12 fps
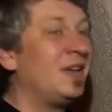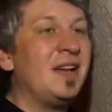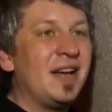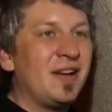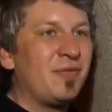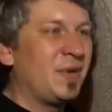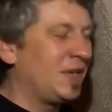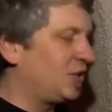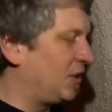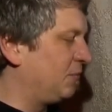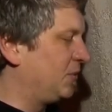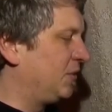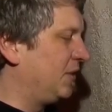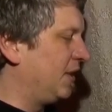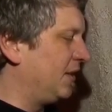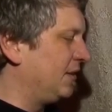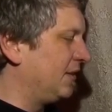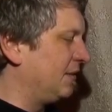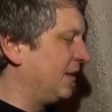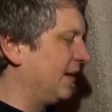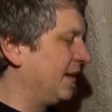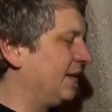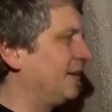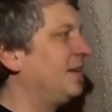If we jump to London
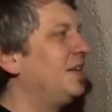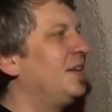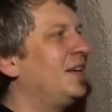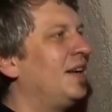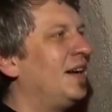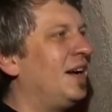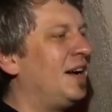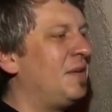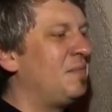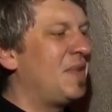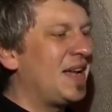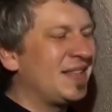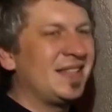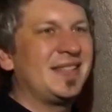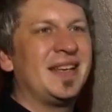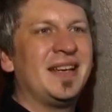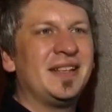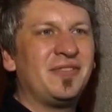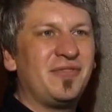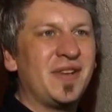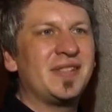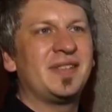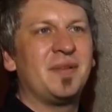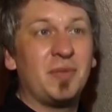again, as I said,
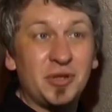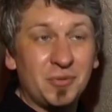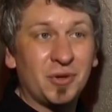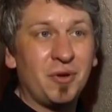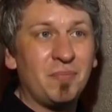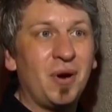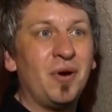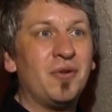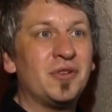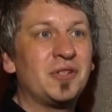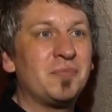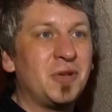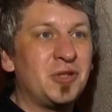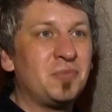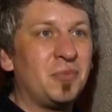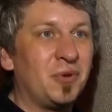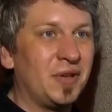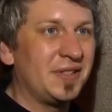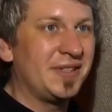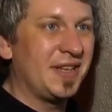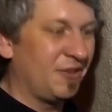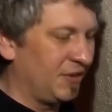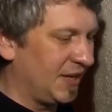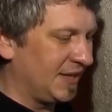faces are much more composed, much more
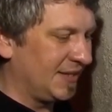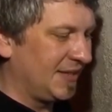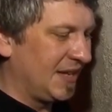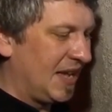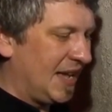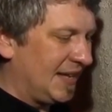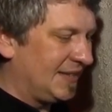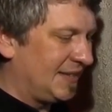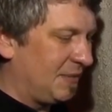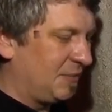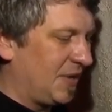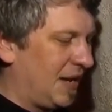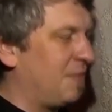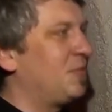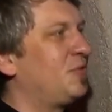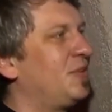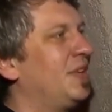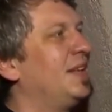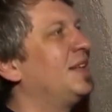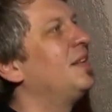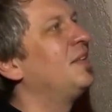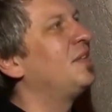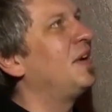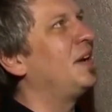serious, and sometimes really
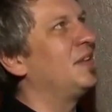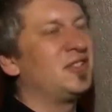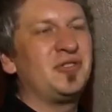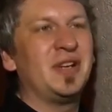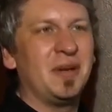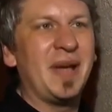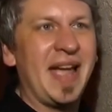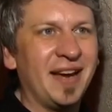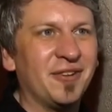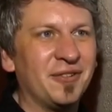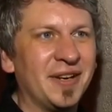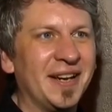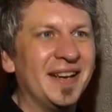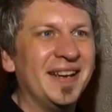straight up angry.